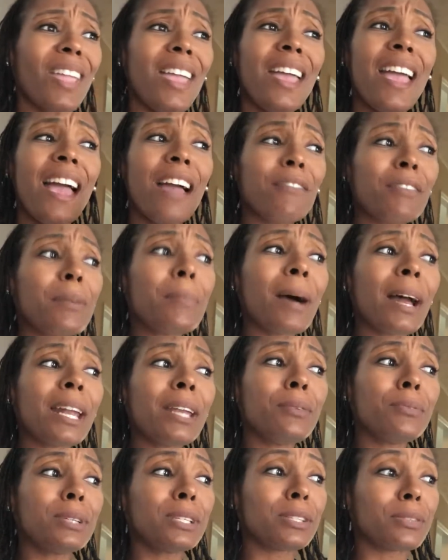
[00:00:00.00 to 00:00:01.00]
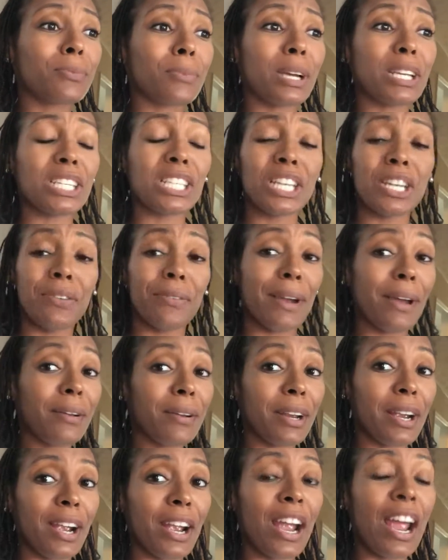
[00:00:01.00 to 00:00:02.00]
Everybody was rushing
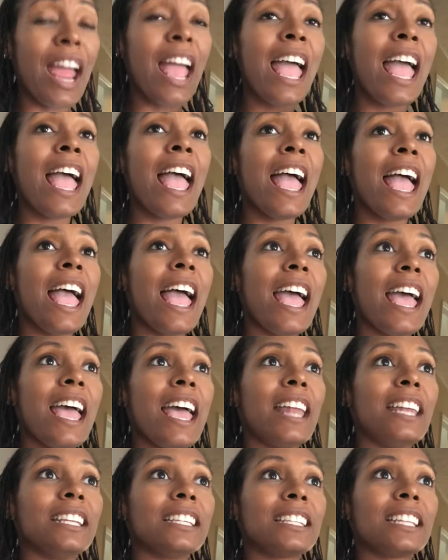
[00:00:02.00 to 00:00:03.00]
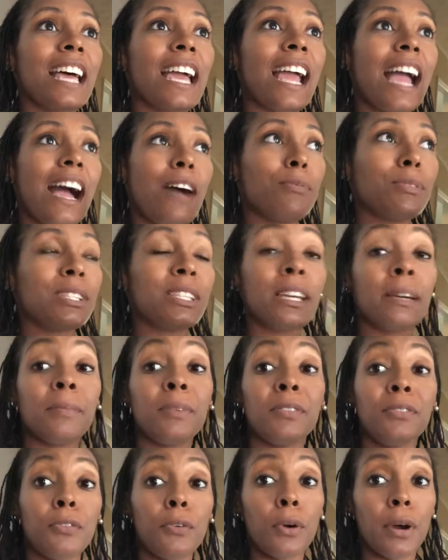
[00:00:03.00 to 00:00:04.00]
around her. And it's like I was there
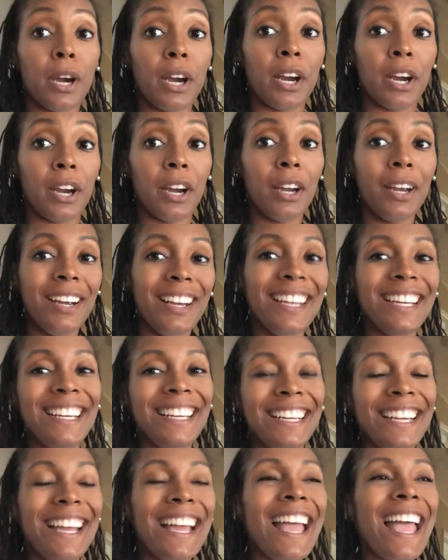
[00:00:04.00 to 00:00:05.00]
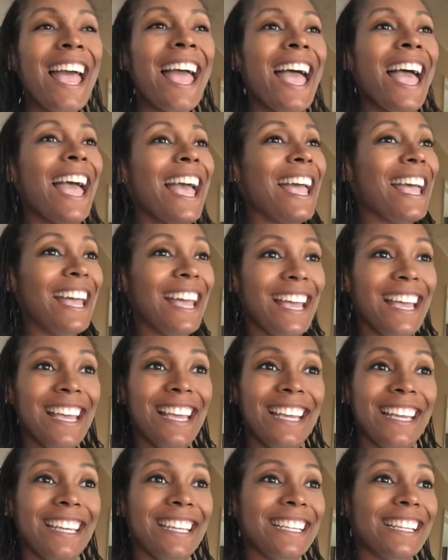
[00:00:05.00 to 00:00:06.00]
before her.
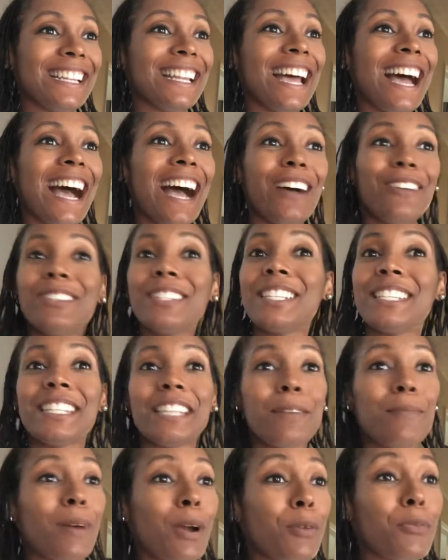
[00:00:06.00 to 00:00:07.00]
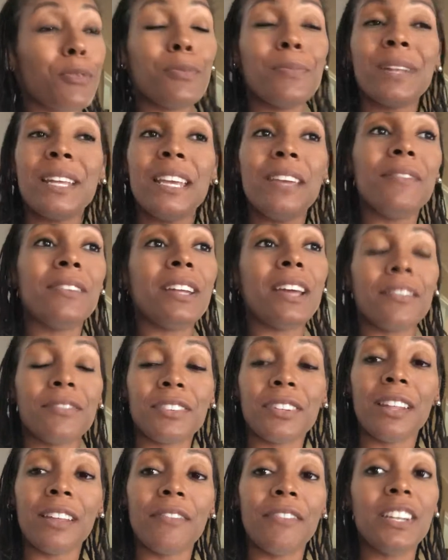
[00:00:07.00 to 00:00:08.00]
And I was just in my room. And even
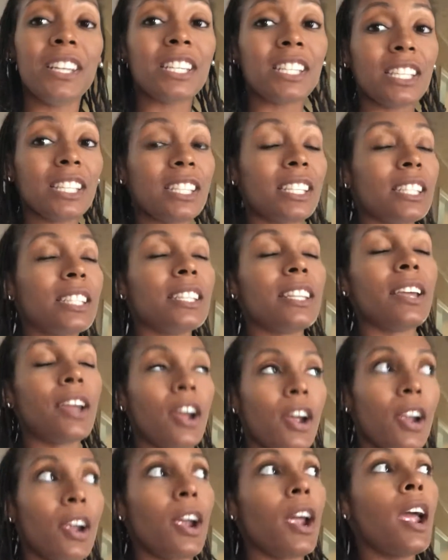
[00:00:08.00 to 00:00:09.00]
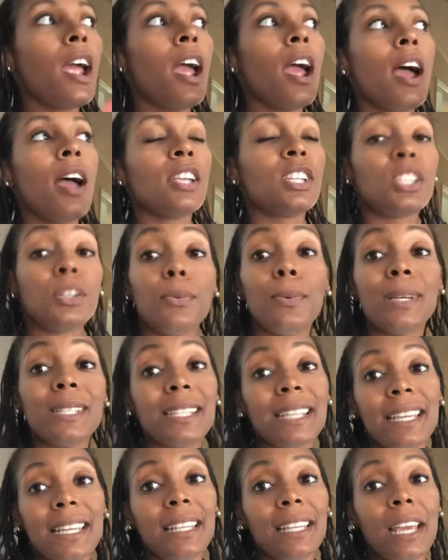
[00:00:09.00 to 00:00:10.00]
after they finished assisting her, she
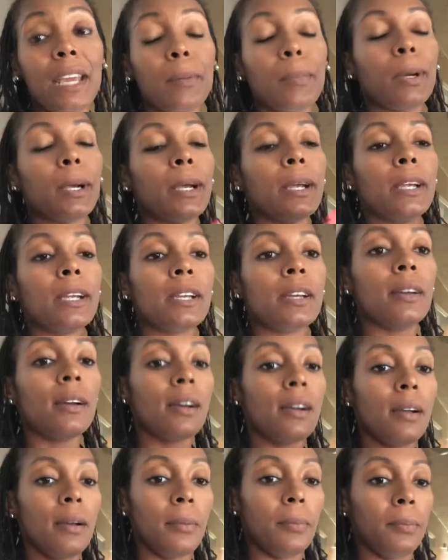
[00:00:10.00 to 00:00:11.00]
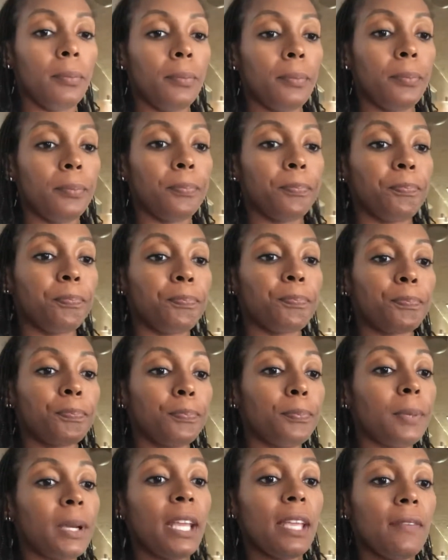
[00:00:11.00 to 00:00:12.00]
wasn't in labor.
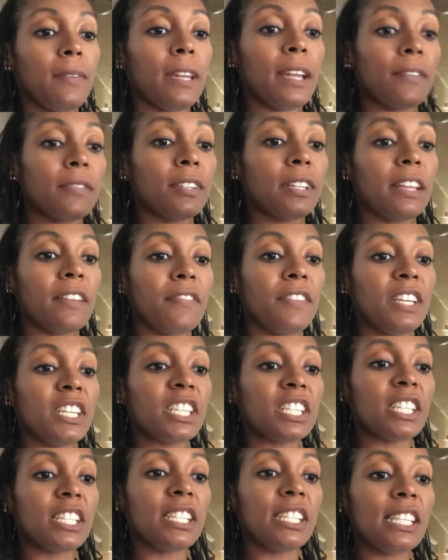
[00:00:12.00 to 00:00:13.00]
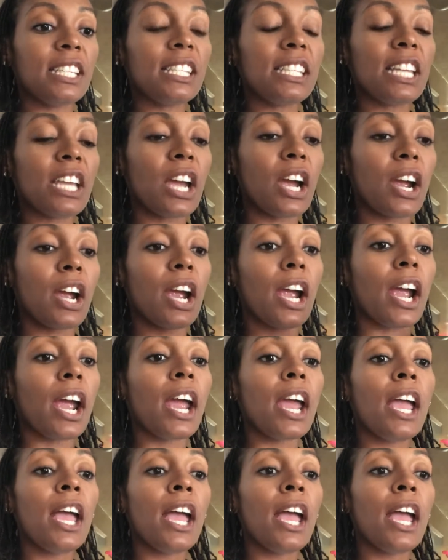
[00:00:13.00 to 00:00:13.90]
But even after they finished assisting her,